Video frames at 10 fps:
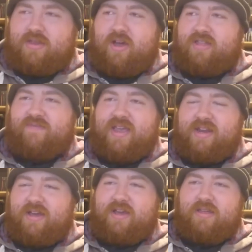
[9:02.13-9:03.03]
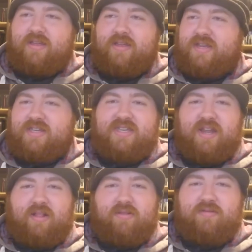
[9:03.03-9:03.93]
Darth Vader is
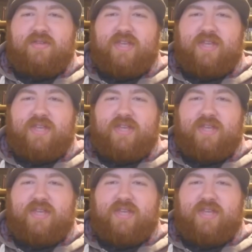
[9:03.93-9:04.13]
still